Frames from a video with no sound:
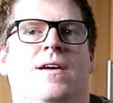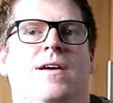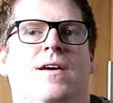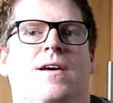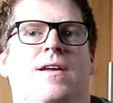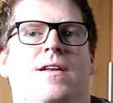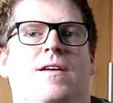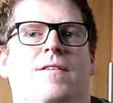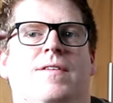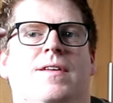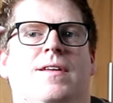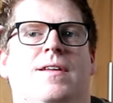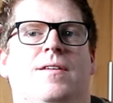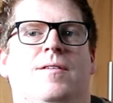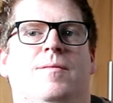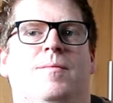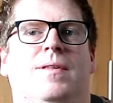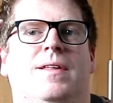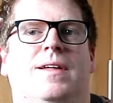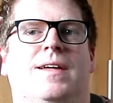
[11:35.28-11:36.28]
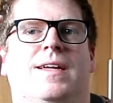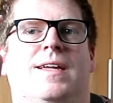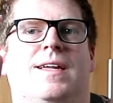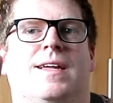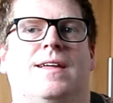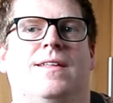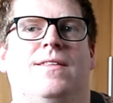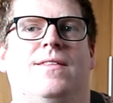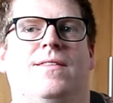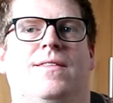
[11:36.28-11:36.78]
and I've ended up like